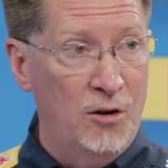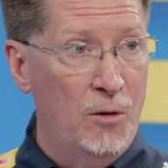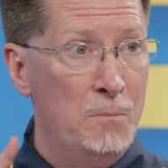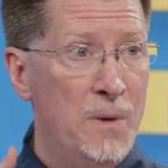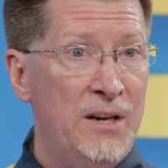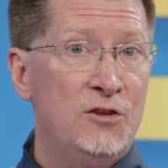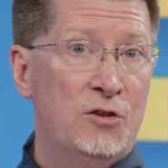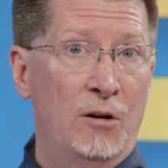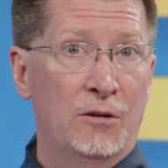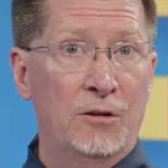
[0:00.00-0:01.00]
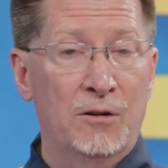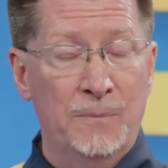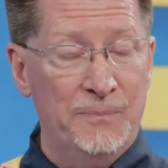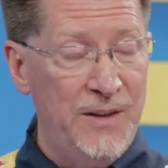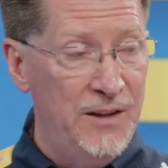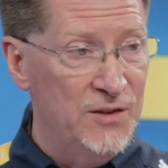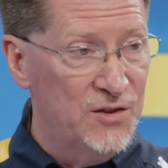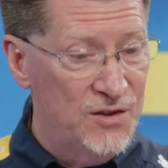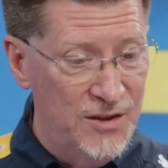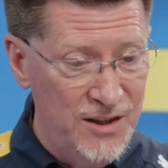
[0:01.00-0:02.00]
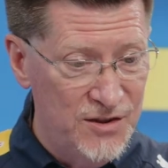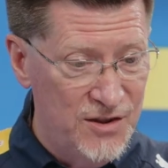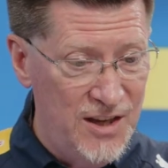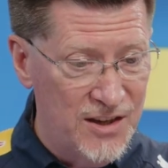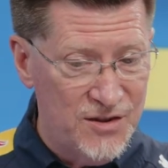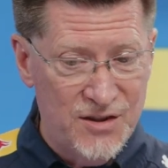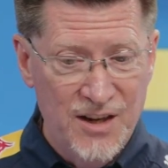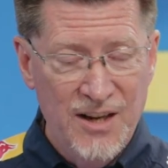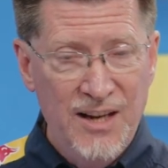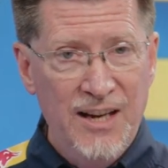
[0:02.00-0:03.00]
And our money charter is this.